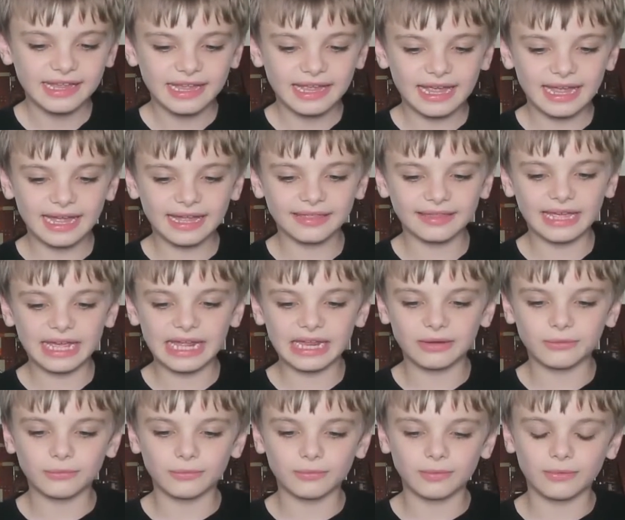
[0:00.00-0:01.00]
and
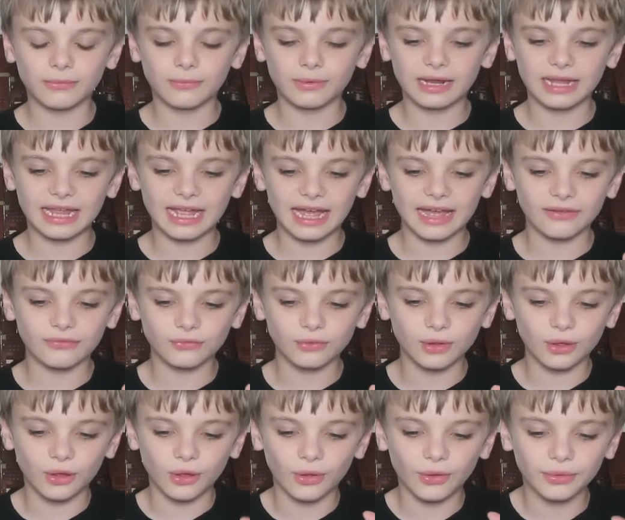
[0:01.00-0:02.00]
then we have
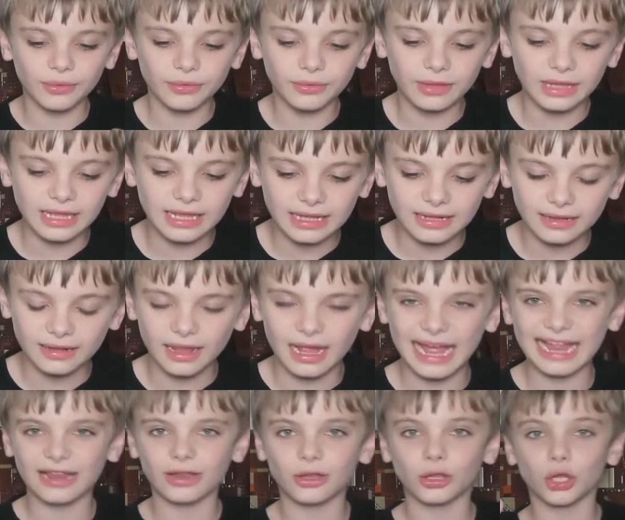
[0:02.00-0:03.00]
got the
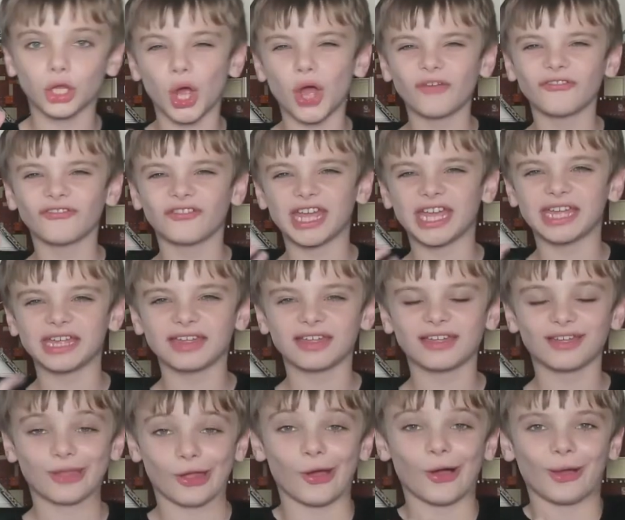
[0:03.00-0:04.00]
like coffee
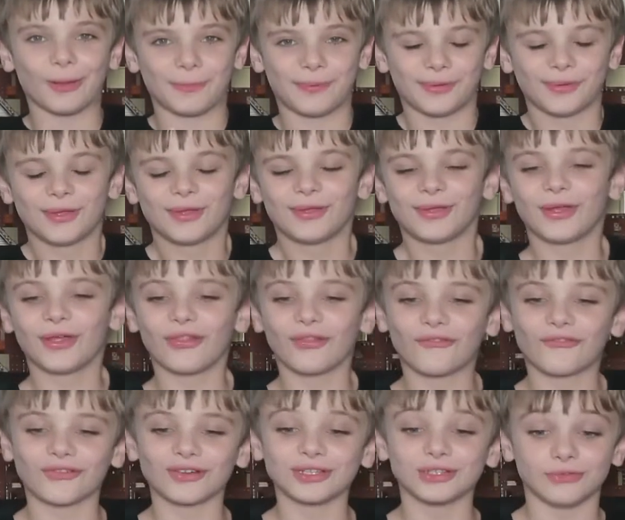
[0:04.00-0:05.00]
cup on the
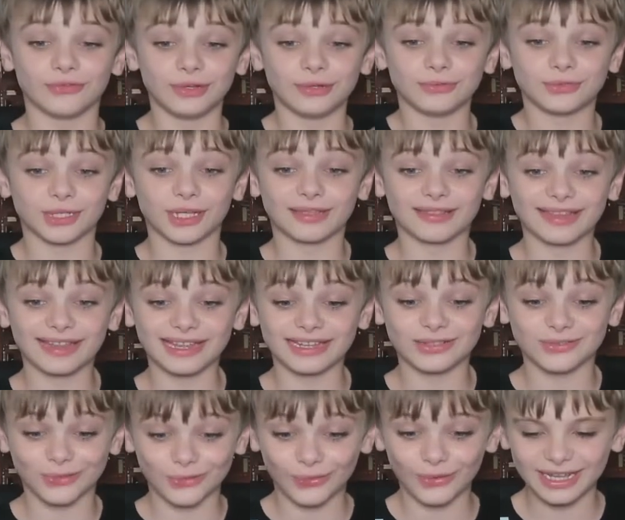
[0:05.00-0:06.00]
front of it, which I think
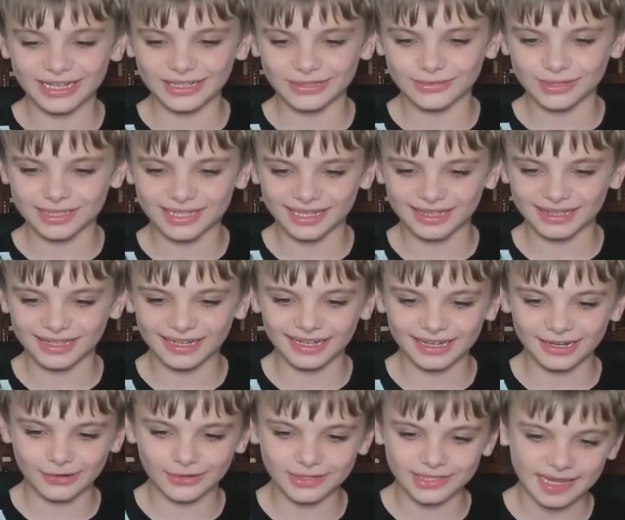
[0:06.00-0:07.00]
is quite interesting that
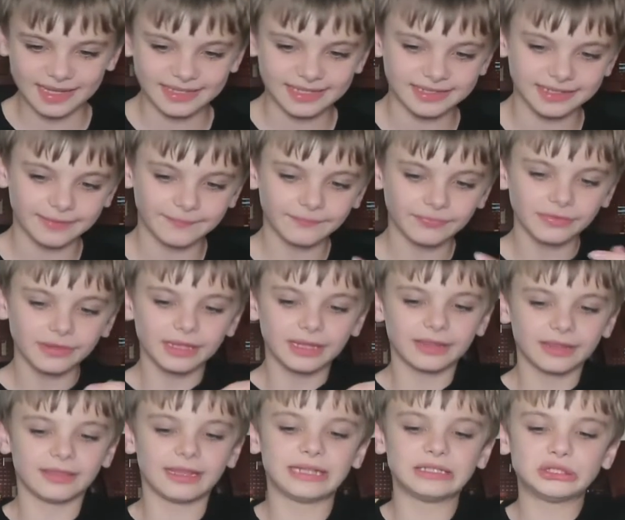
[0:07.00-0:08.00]
Lego has added.
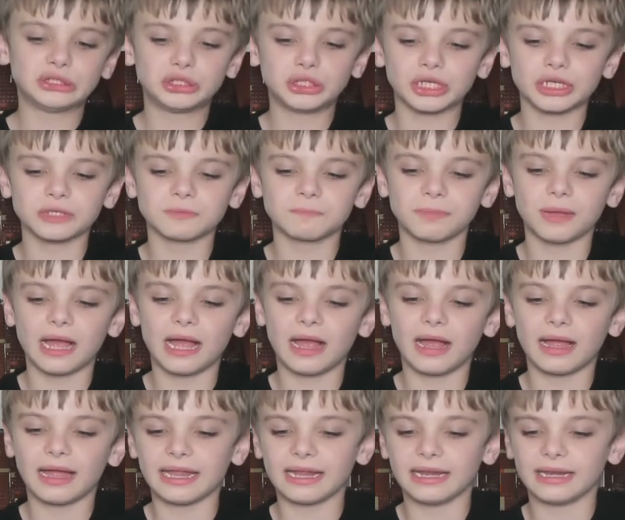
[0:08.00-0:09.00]
Then just
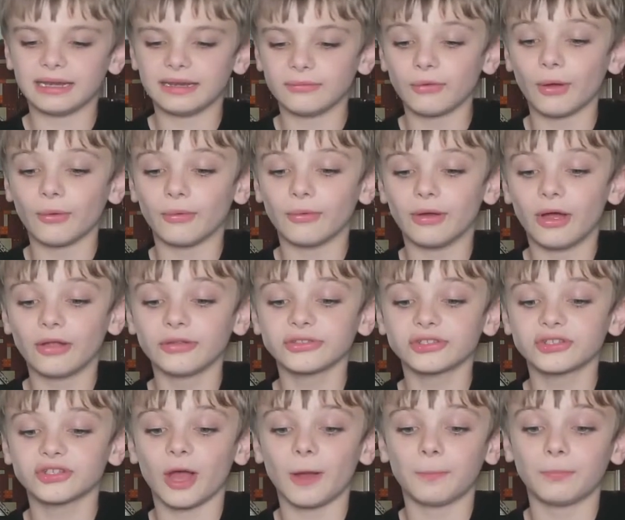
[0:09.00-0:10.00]
behind, well, on
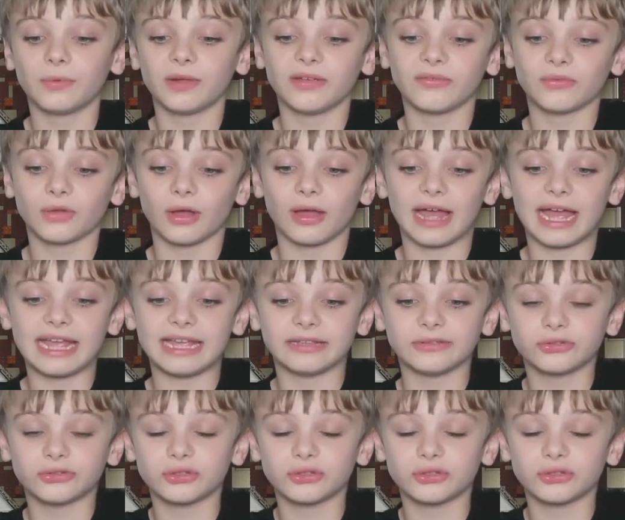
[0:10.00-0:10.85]
top we've got a